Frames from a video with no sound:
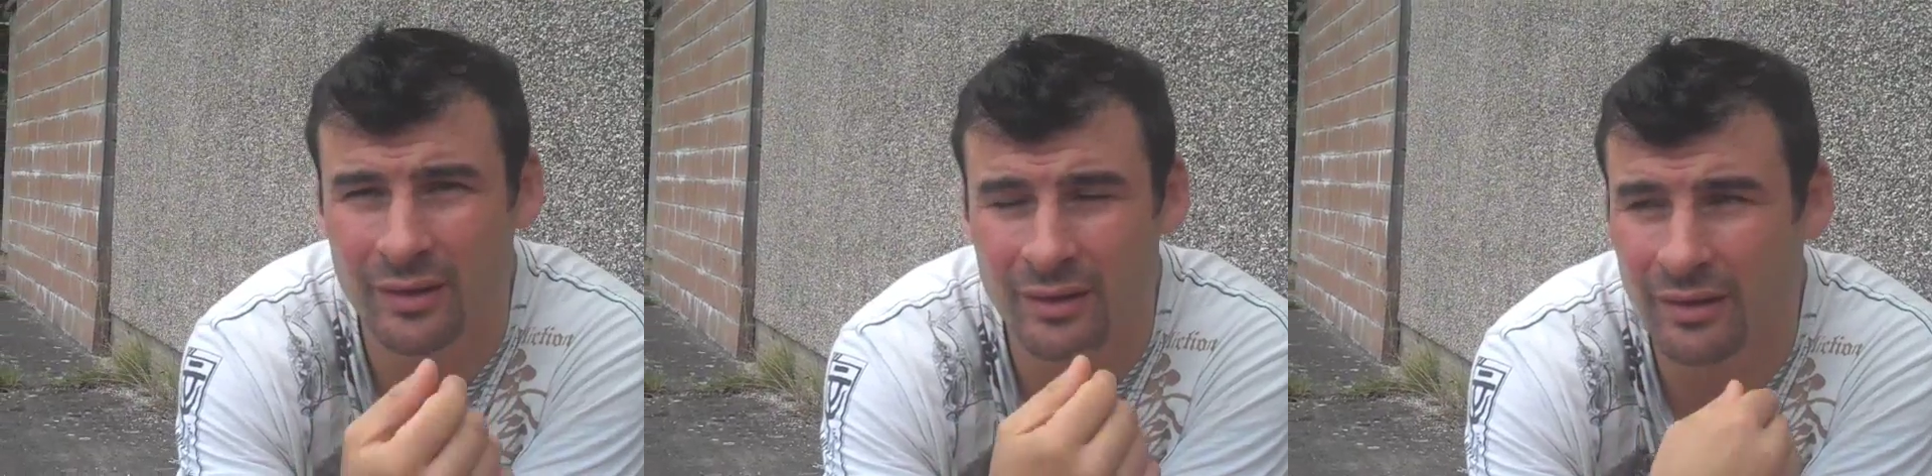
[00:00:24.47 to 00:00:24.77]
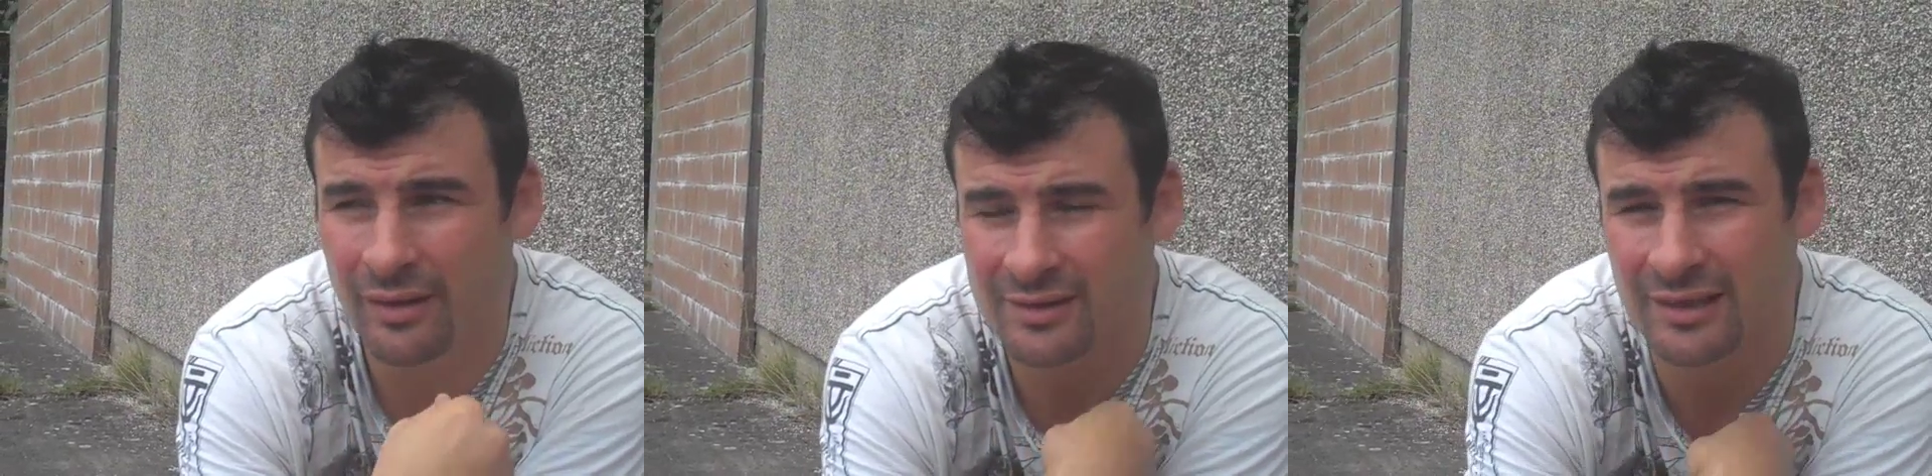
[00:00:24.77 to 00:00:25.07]
it
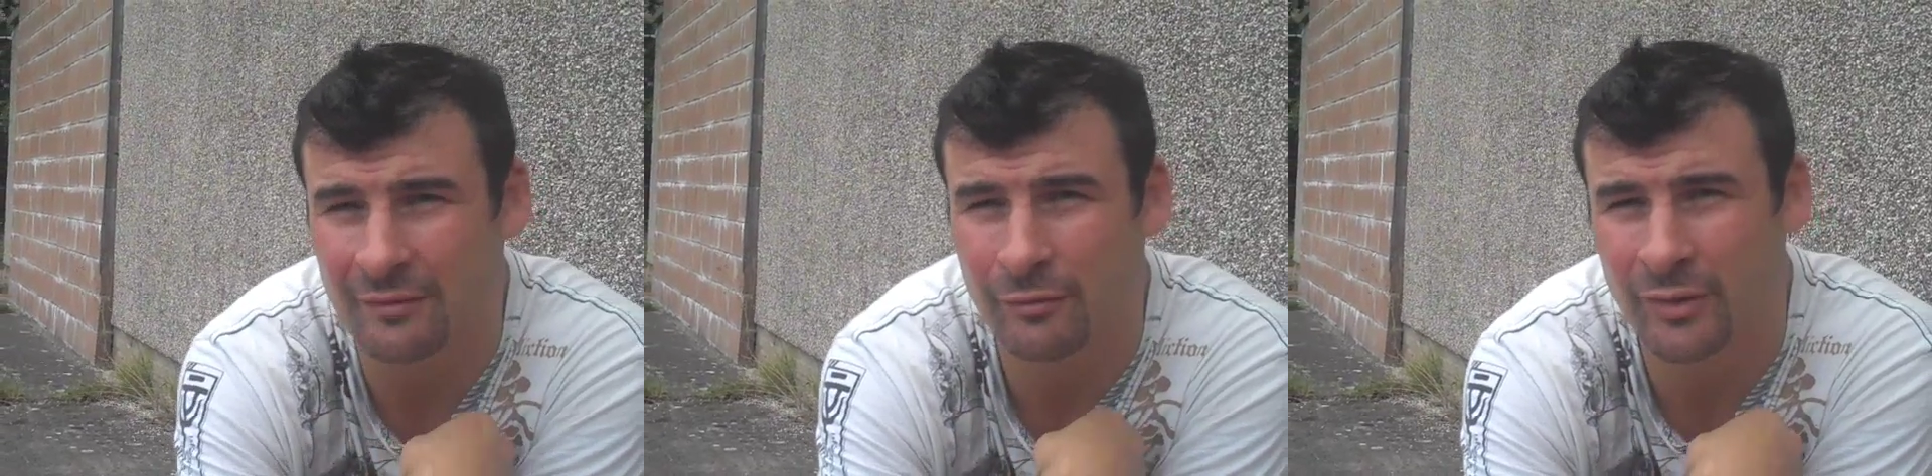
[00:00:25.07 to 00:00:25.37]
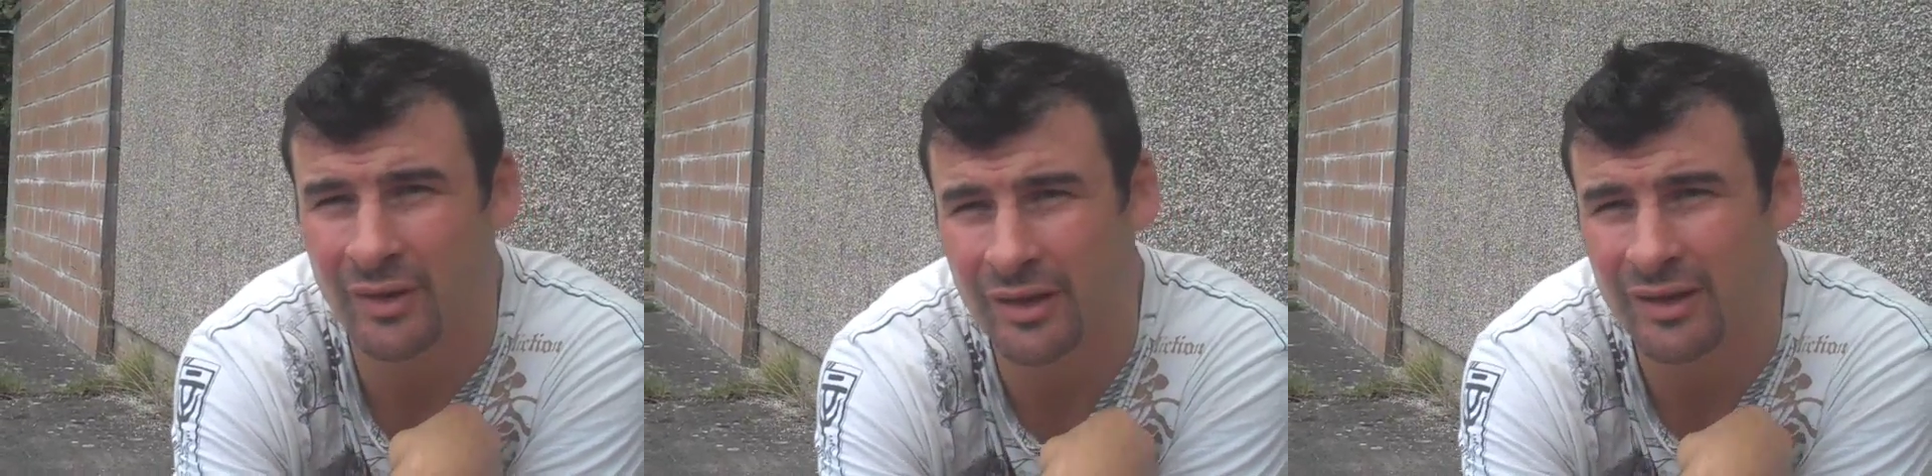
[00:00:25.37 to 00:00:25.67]
has to come from
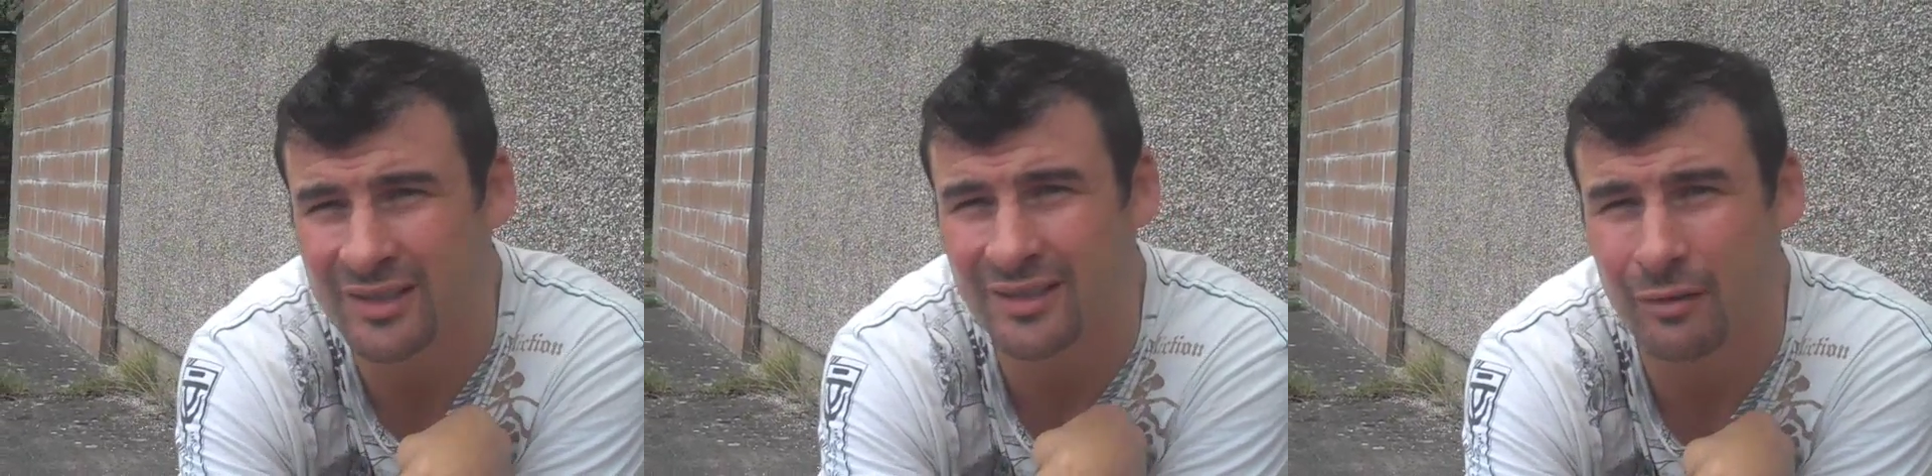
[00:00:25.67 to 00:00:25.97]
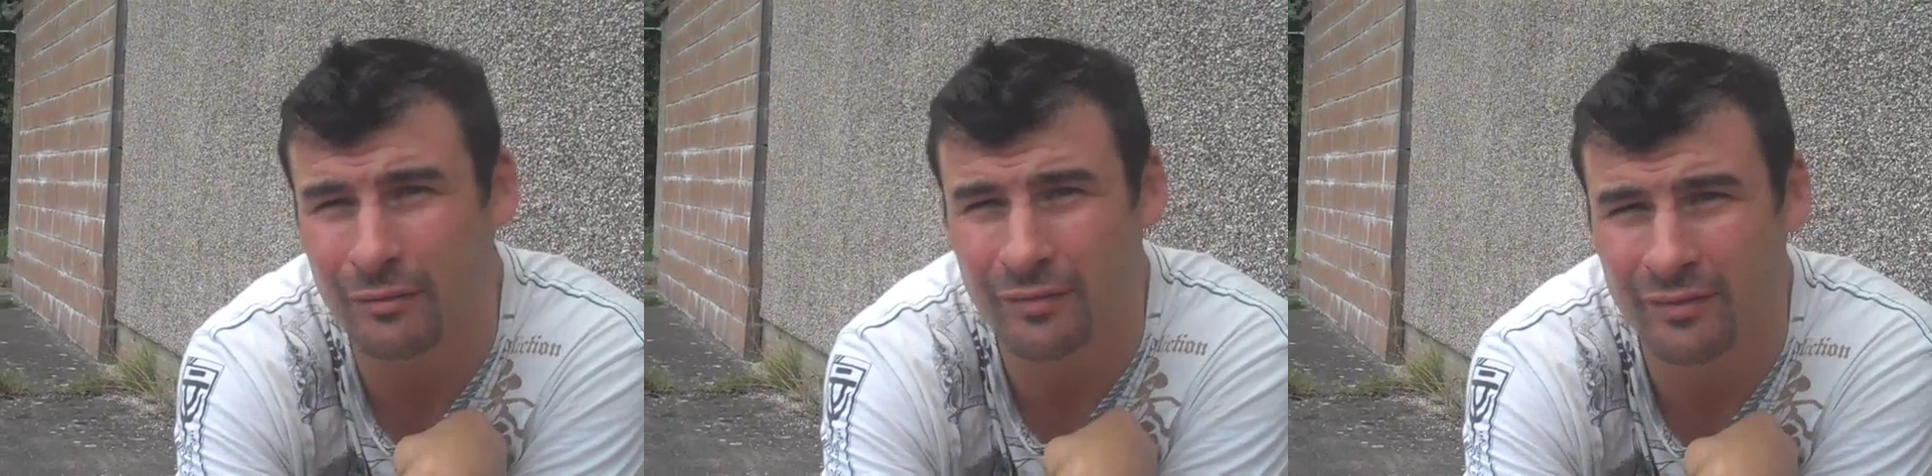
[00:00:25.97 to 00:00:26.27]
within yourself.